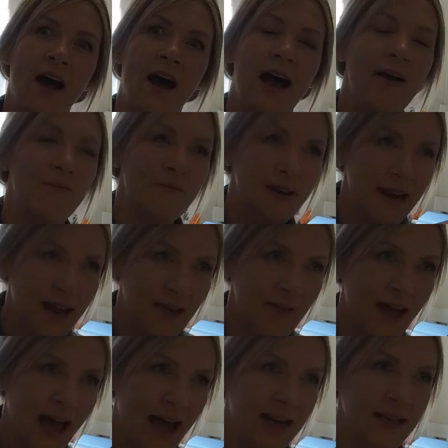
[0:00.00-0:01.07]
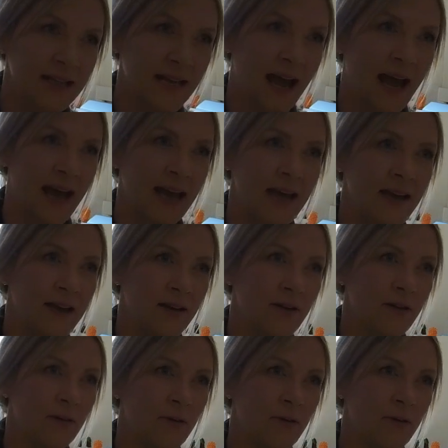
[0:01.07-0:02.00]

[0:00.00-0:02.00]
have never had a day